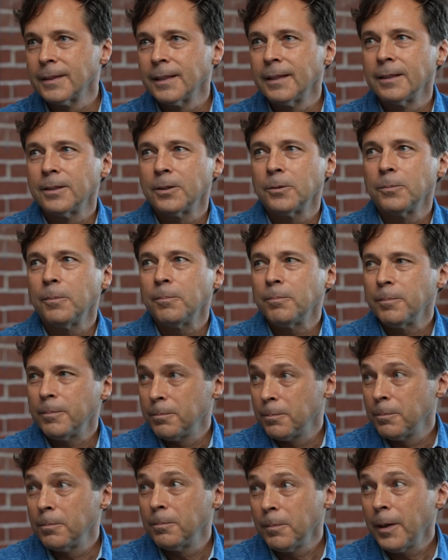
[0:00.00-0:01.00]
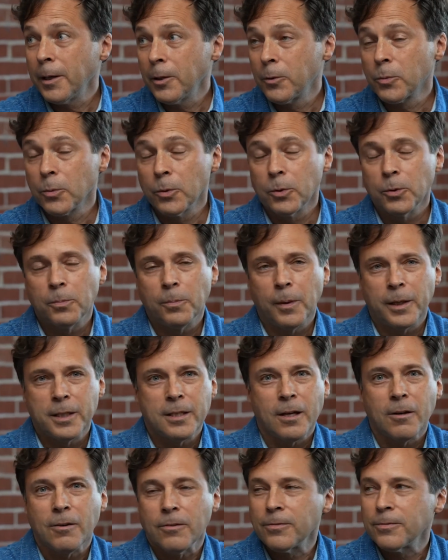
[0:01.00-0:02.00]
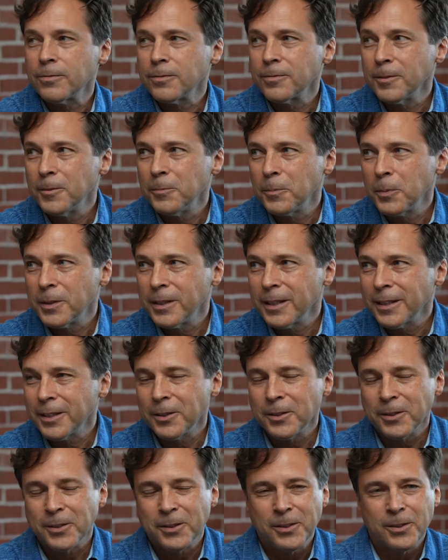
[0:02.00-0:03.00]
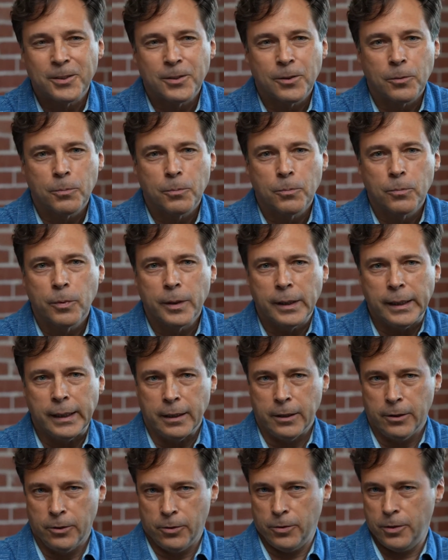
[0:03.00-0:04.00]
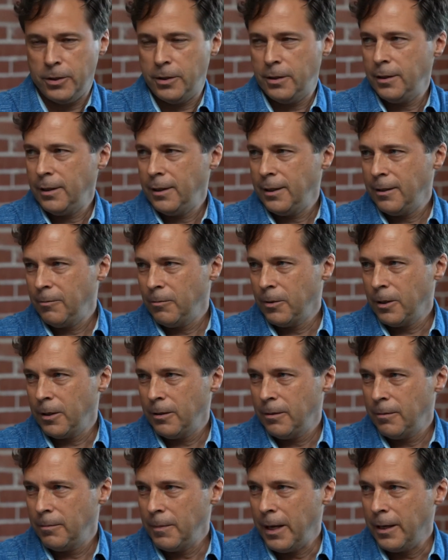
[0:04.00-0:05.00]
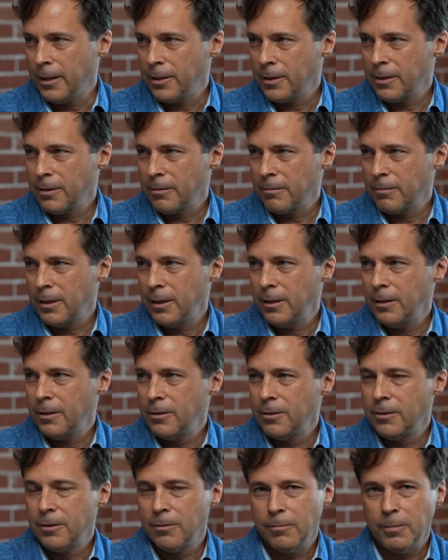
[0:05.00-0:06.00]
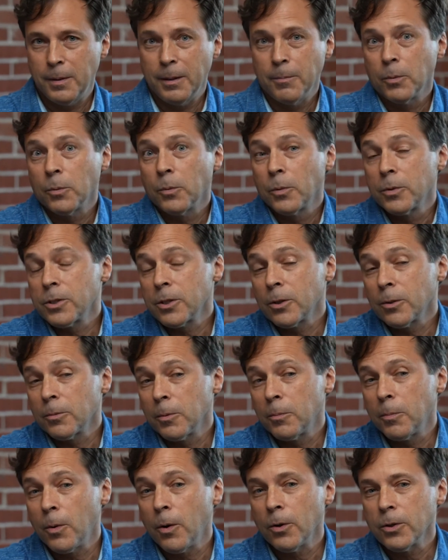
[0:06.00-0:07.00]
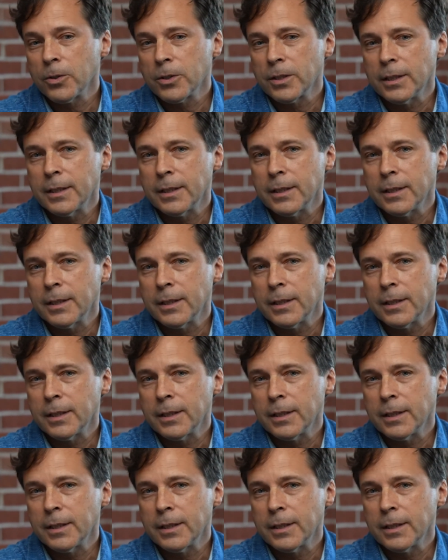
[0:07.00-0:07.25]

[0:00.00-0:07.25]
So my group, myself in particular, are really interested in what makes kids and people with cerebral palsy